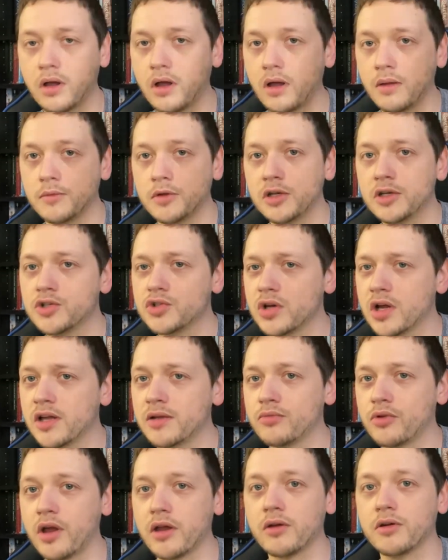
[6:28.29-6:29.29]
going to try and
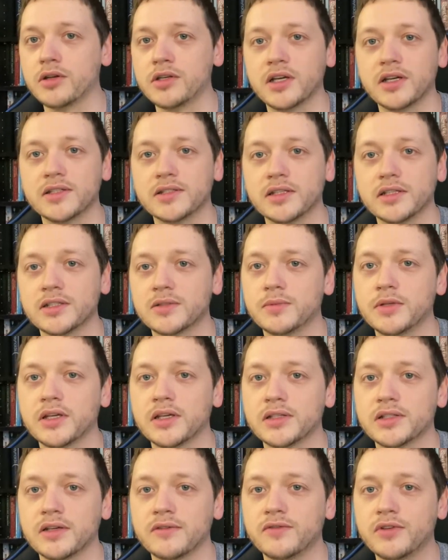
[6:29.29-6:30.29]
prioritize this
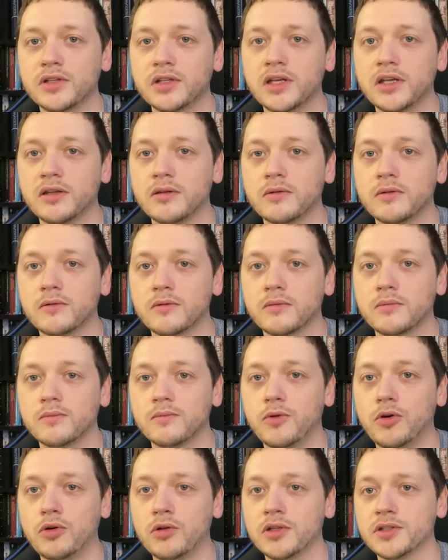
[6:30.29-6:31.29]
because I feel like
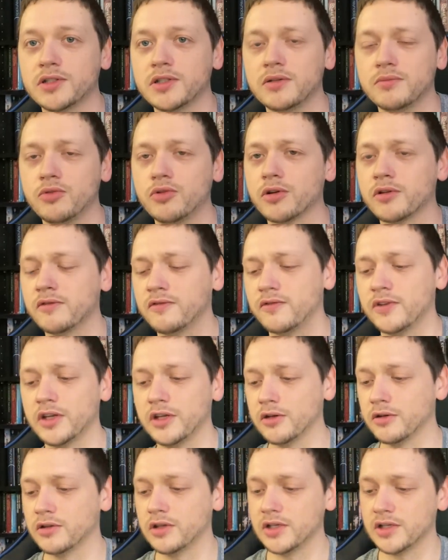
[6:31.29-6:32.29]
Pohl is an important figure
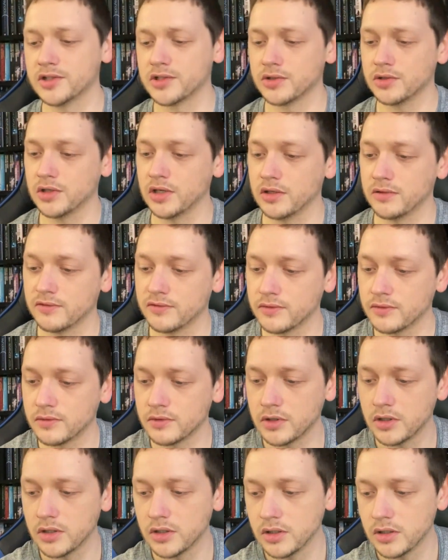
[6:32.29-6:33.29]
in the history of
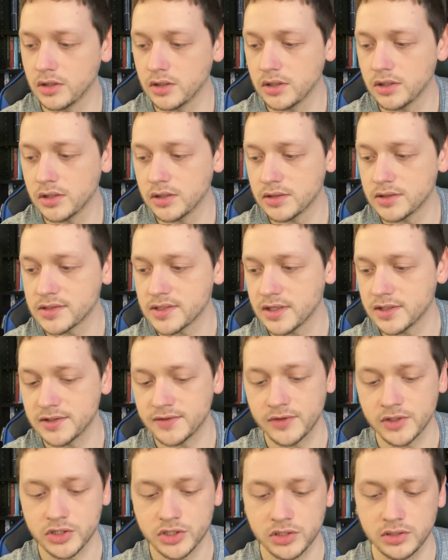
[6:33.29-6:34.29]
science
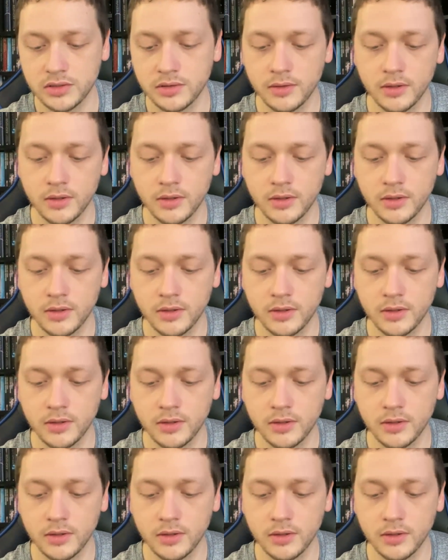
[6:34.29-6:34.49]
fiction.